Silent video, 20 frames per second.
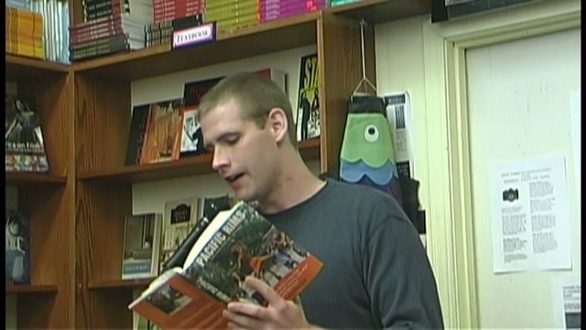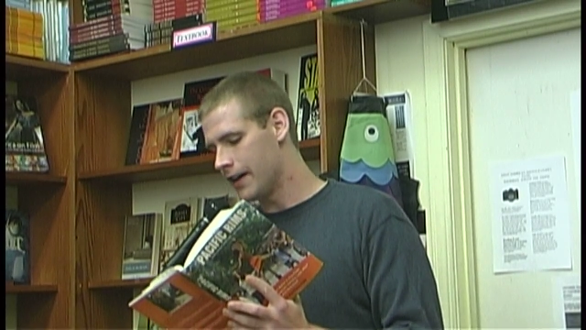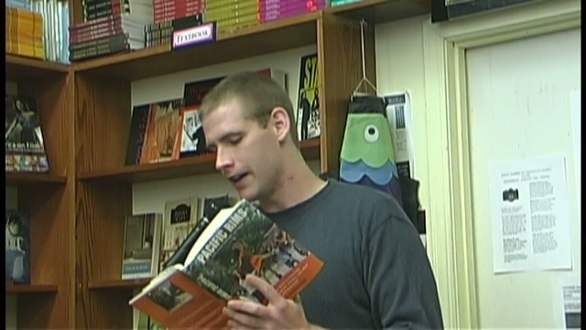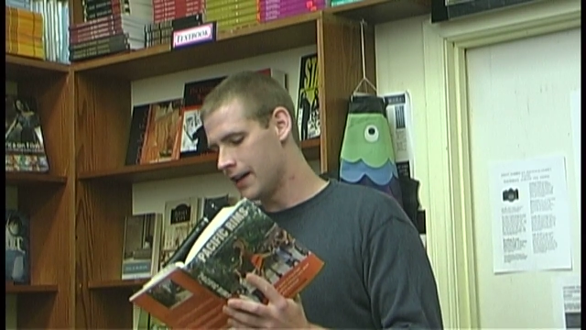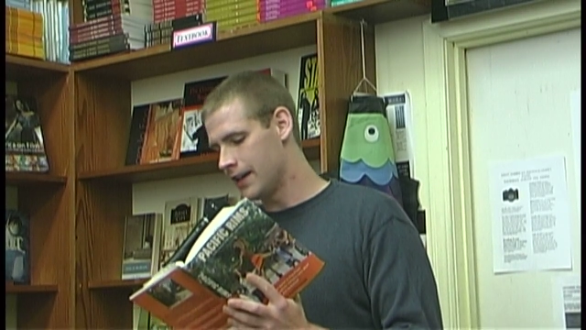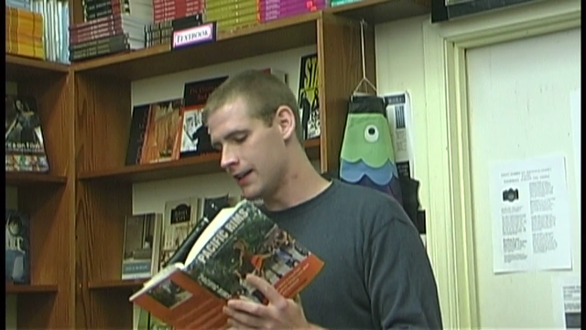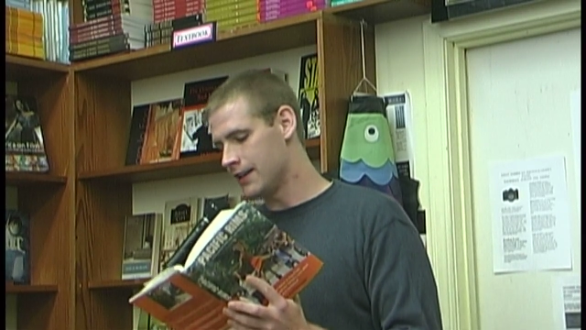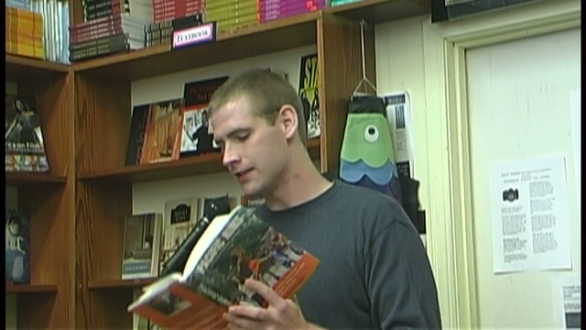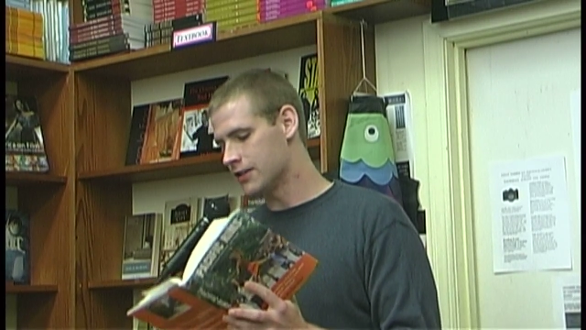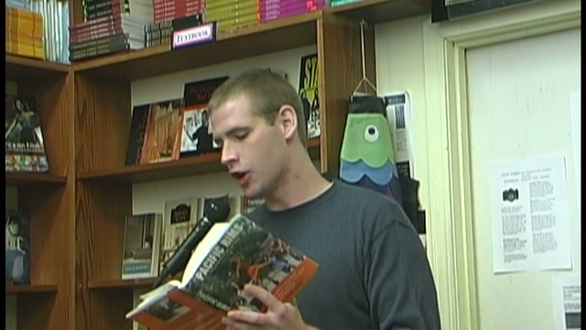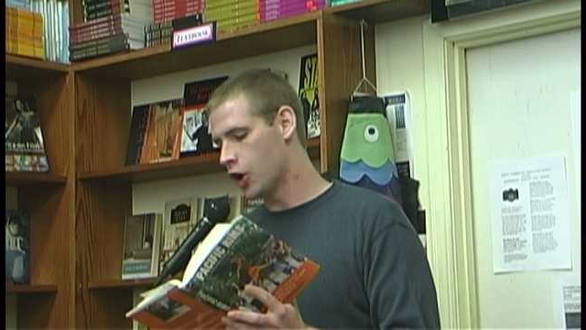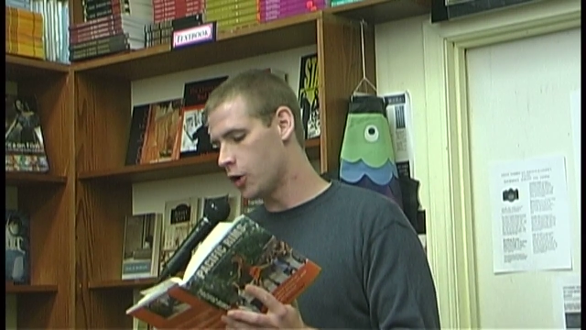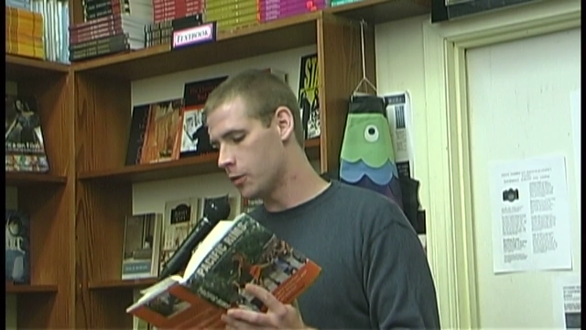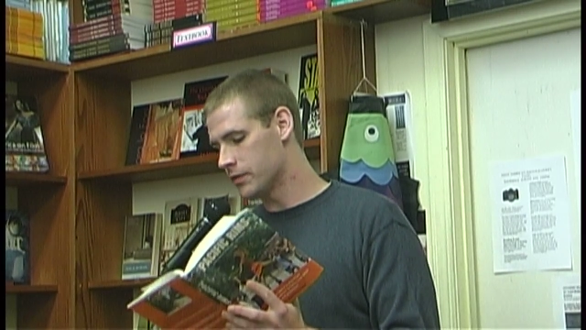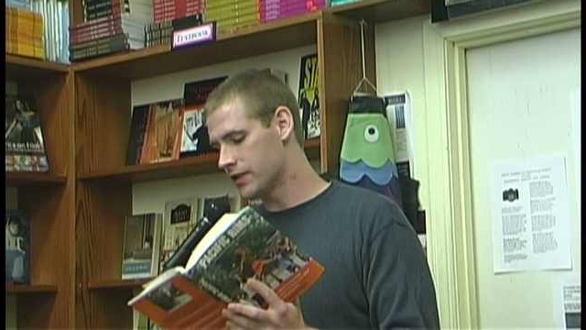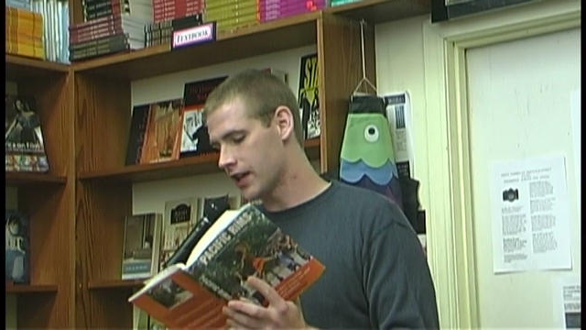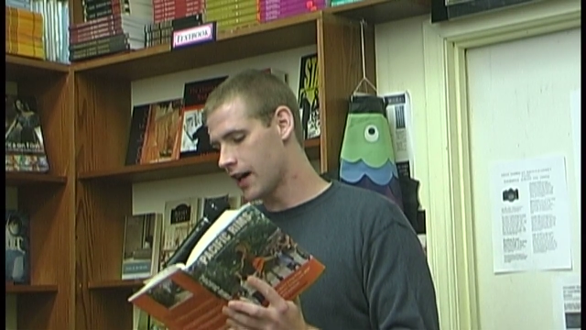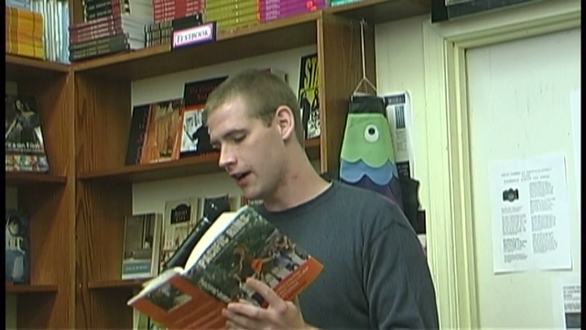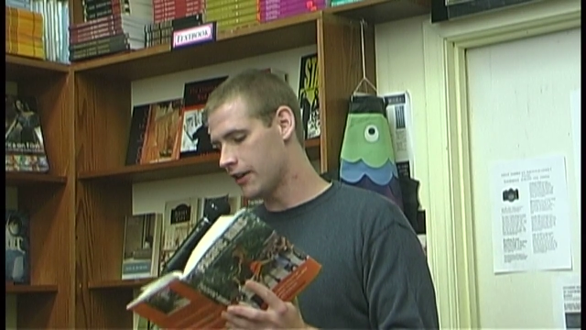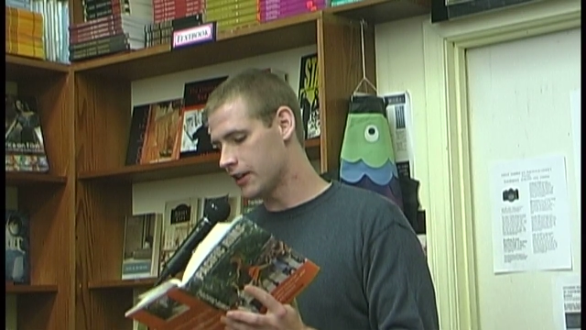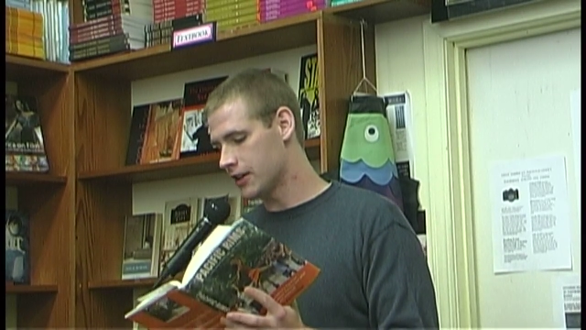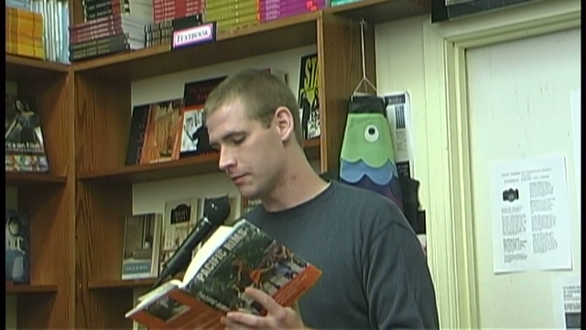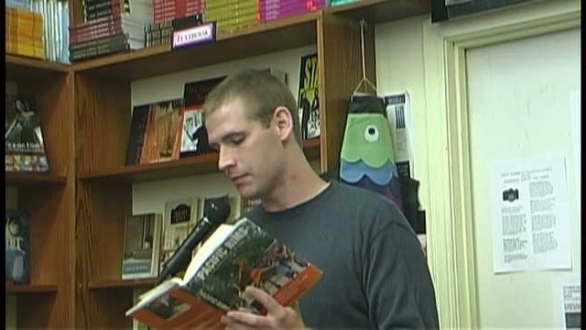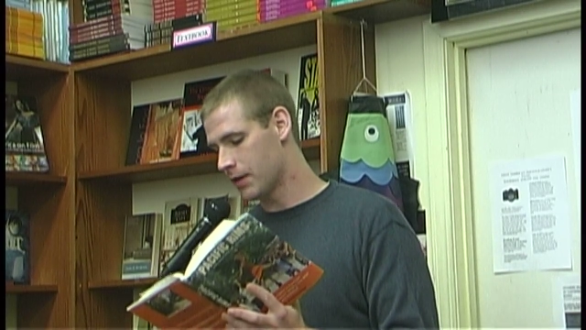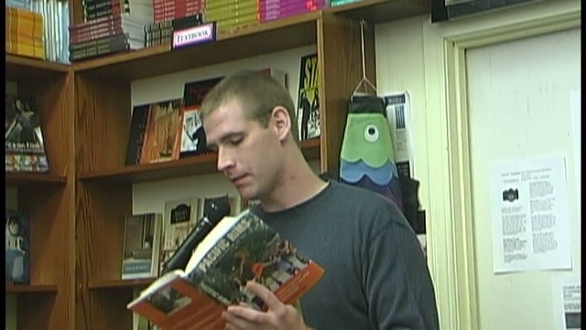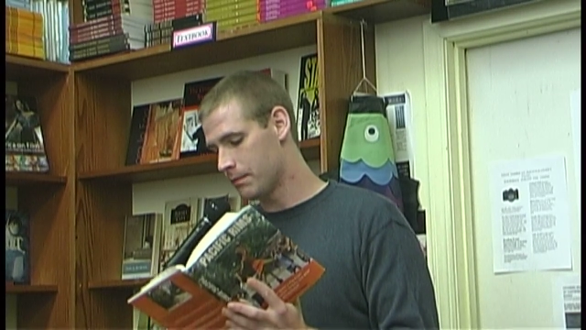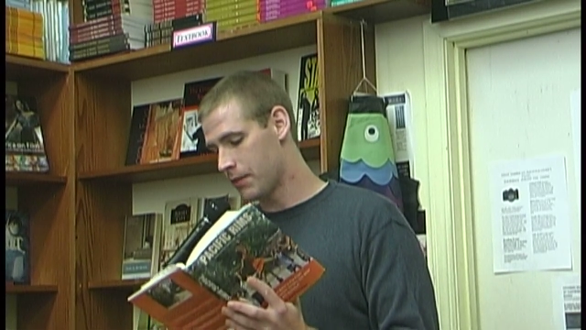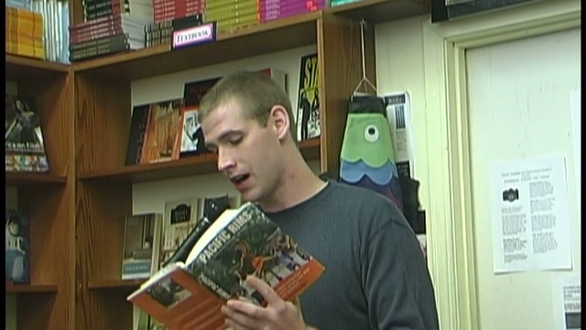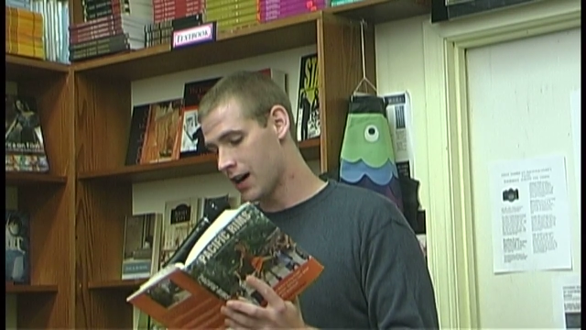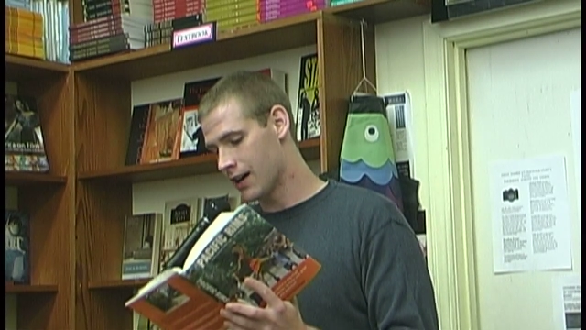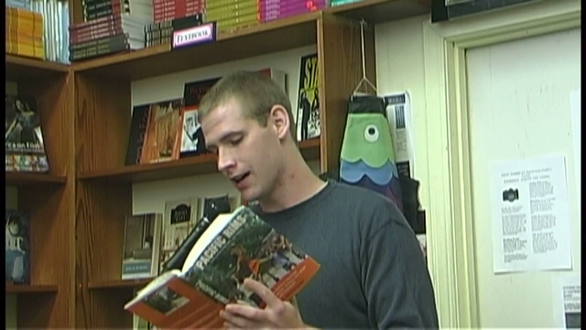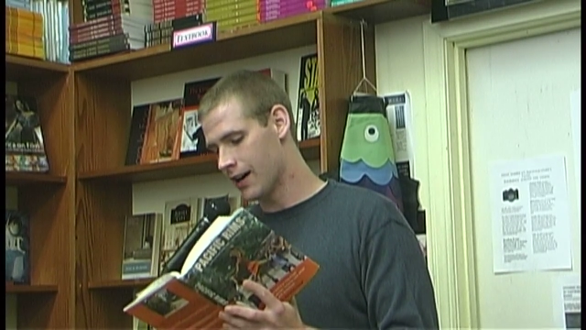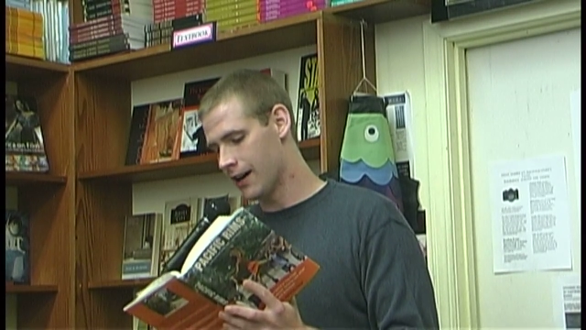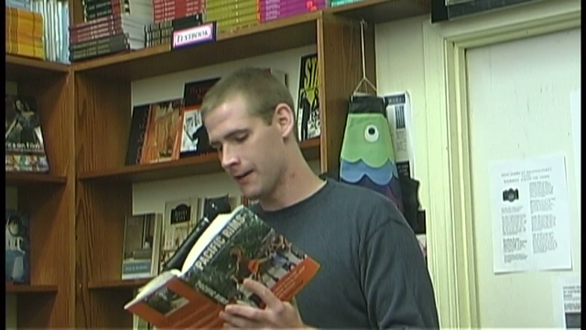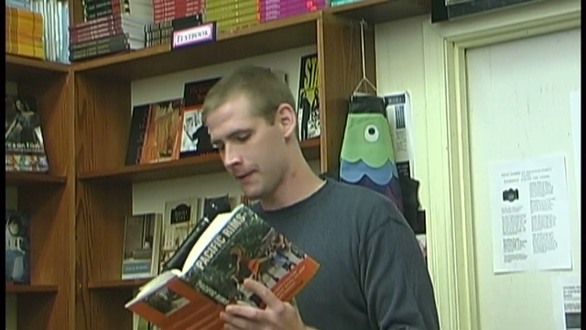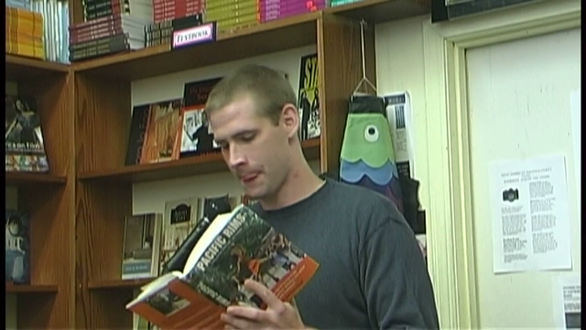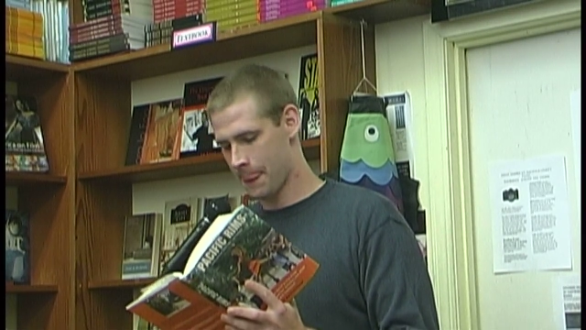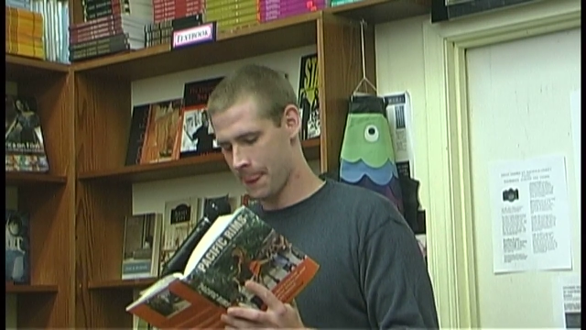in his hometown in Pampanga.